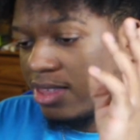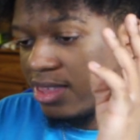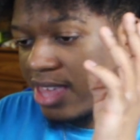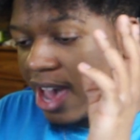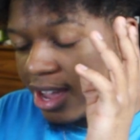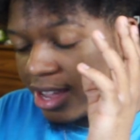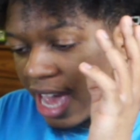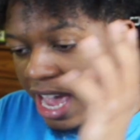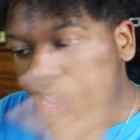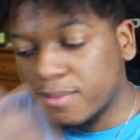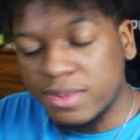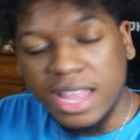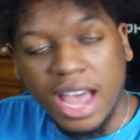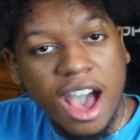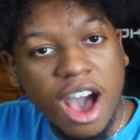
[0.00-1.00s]
that
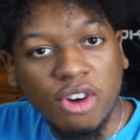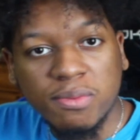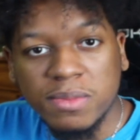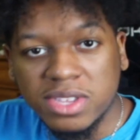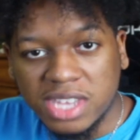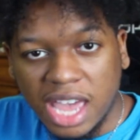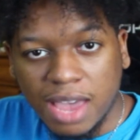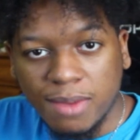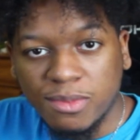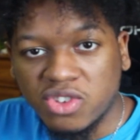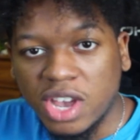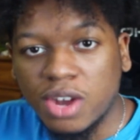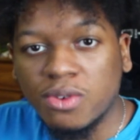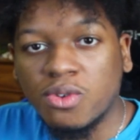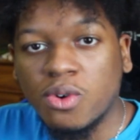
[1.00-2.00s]
game, the Alchemist Gaming
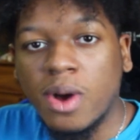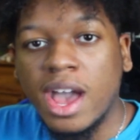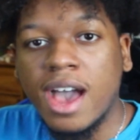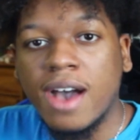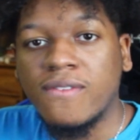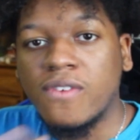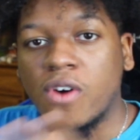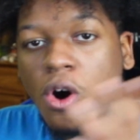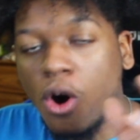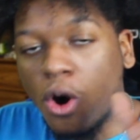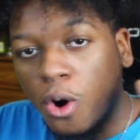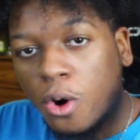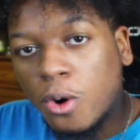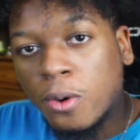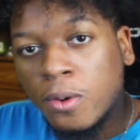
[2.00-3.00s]
channel gonna have
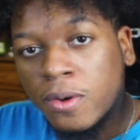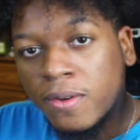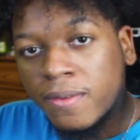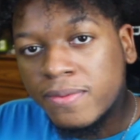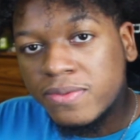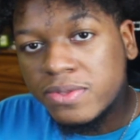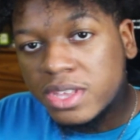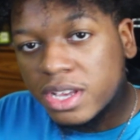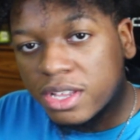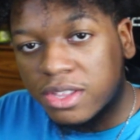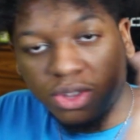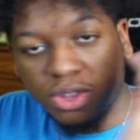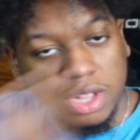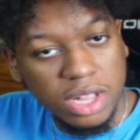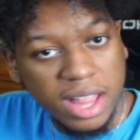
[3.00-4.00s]
all the
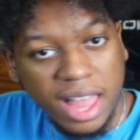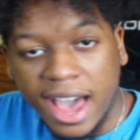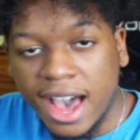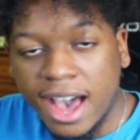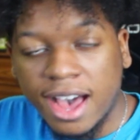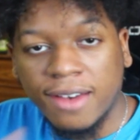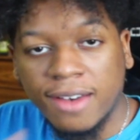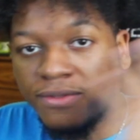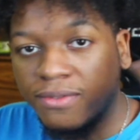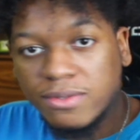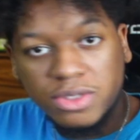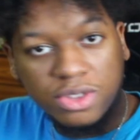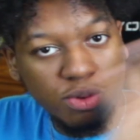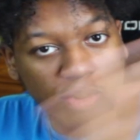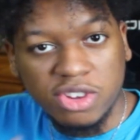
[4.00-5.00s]
live
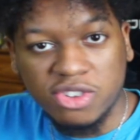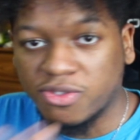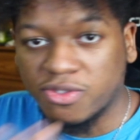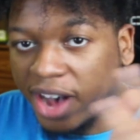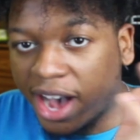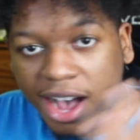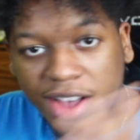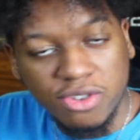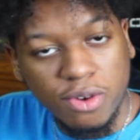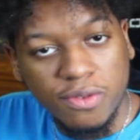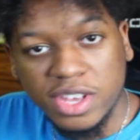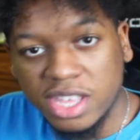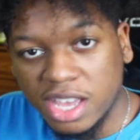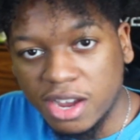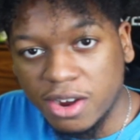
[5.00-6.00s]
Twitch VODs
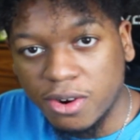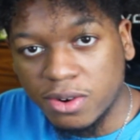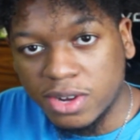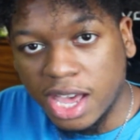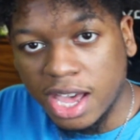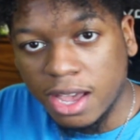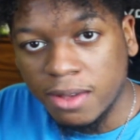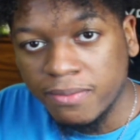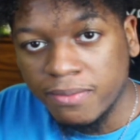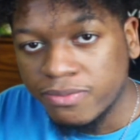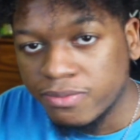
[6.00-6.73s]
over there, okay?